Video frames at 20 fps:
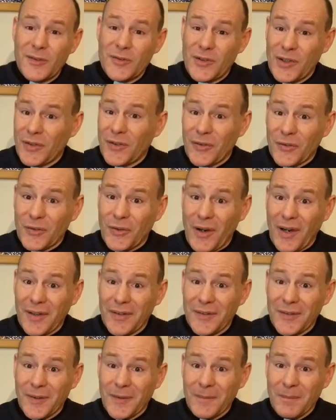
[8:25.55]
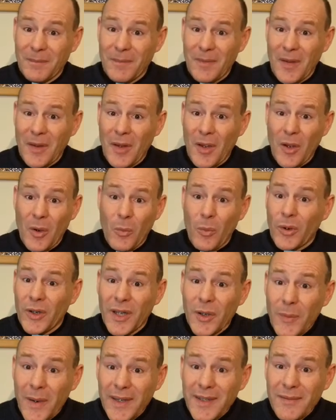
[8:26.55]
Jesus Christ. What are
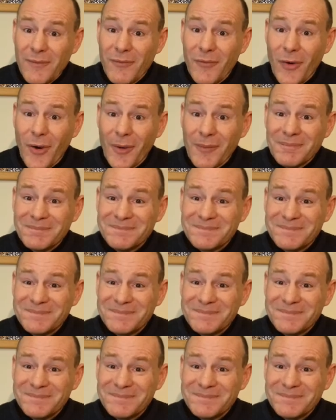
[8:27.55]
you waiting for?